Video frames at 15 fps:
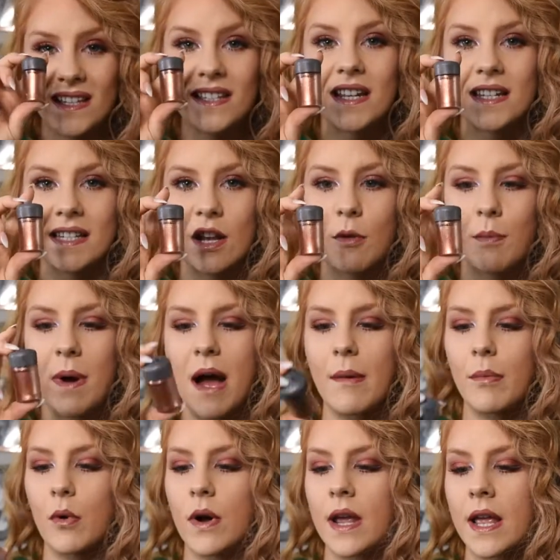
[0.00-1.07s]
This little
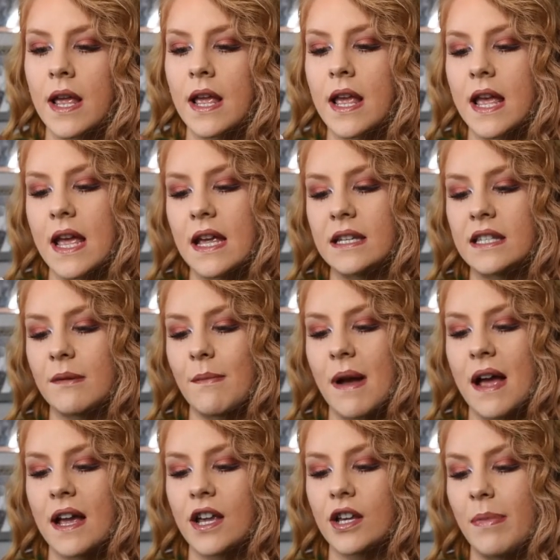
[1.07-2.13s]
bad boy. It's the
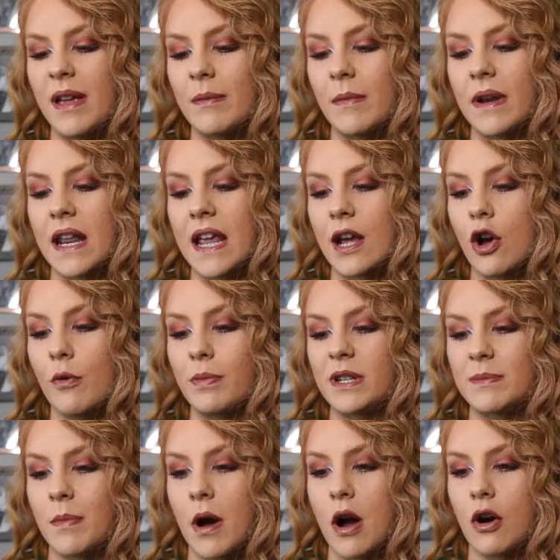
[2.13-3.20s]
MAC pigment in Copper
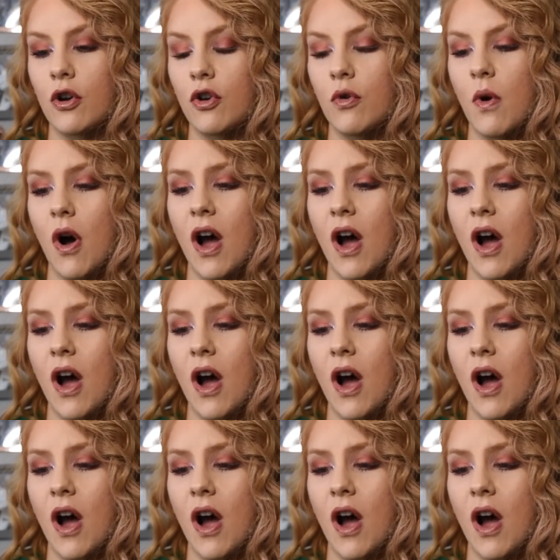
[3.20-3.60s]
Sparkle.